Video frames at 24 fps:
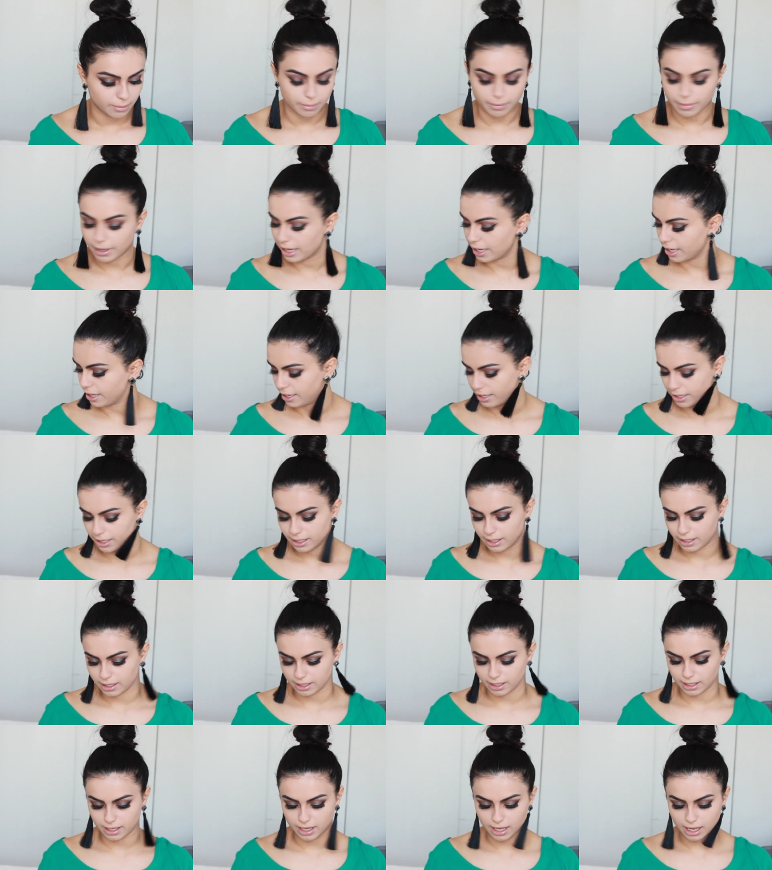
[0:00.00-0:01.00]
my
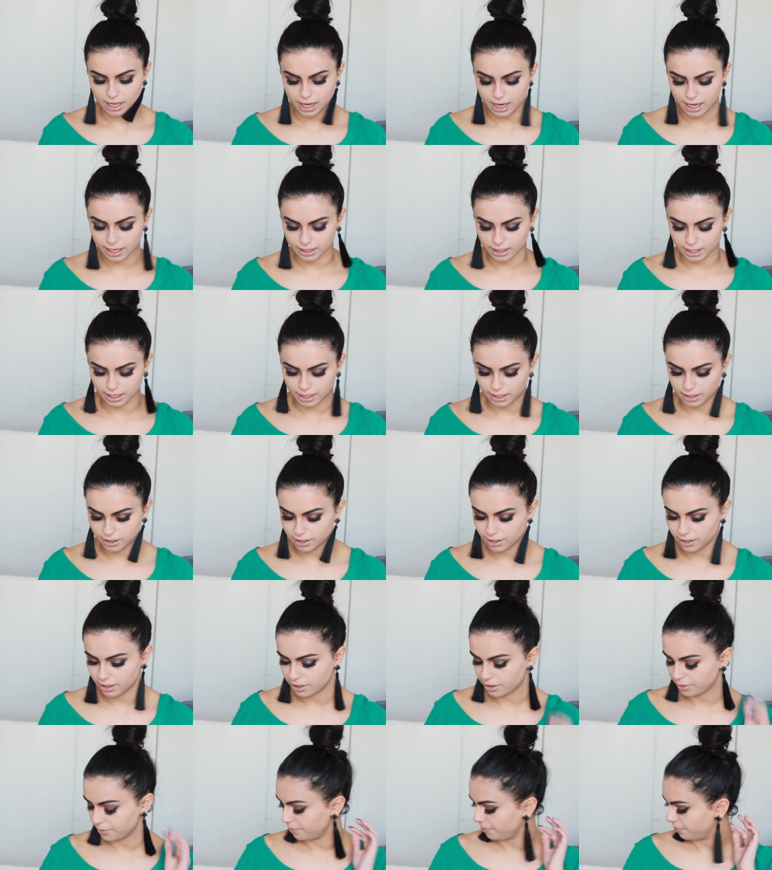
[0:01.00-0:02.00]

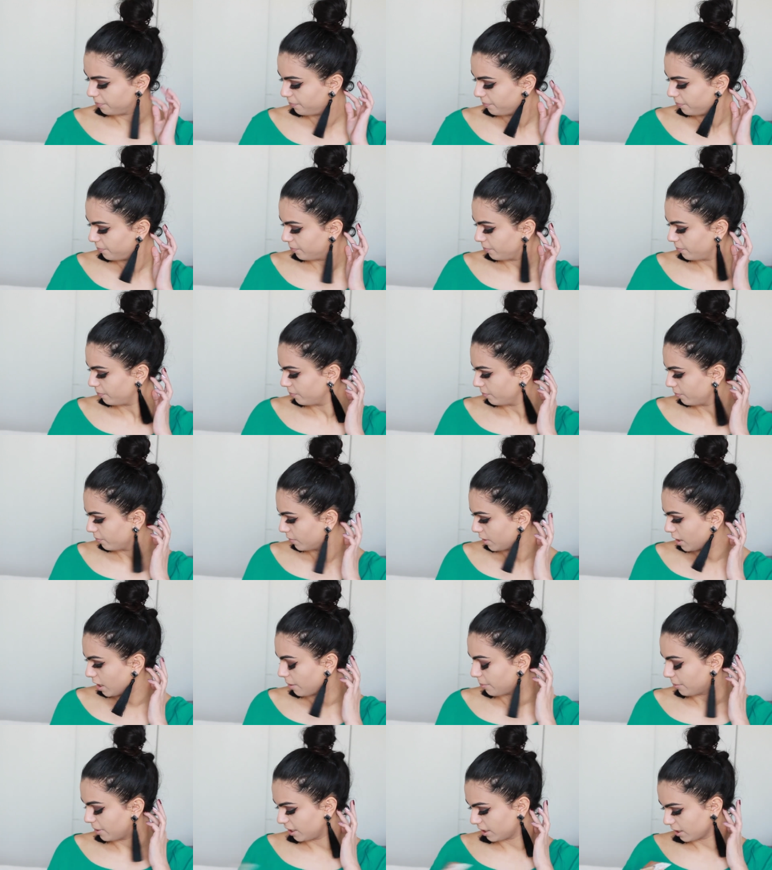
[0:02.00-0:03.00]
highlighter,
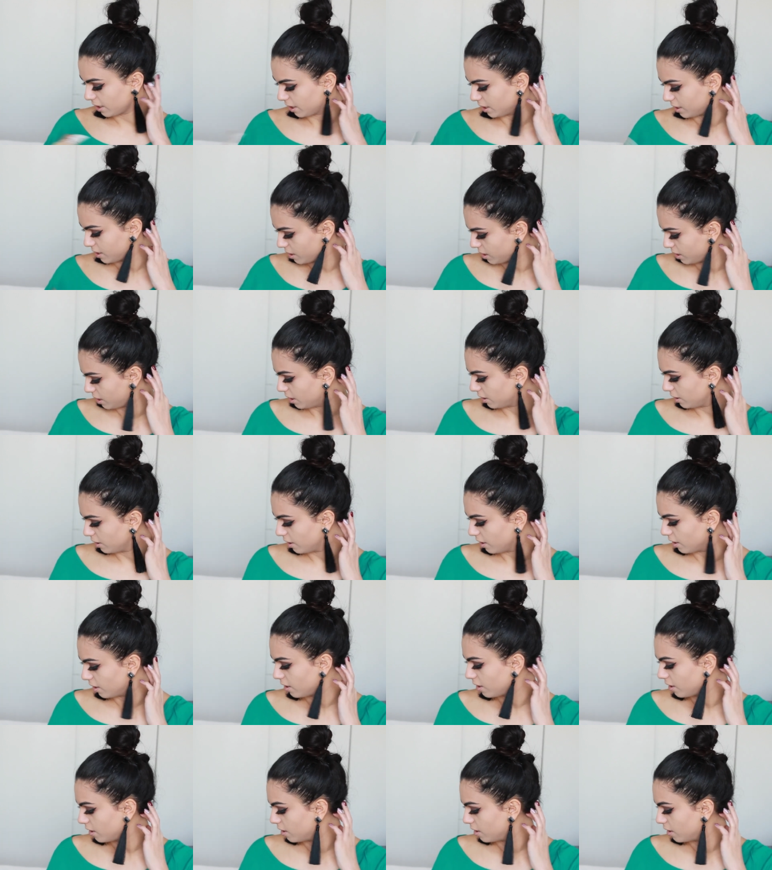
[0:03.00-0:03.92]
concealer.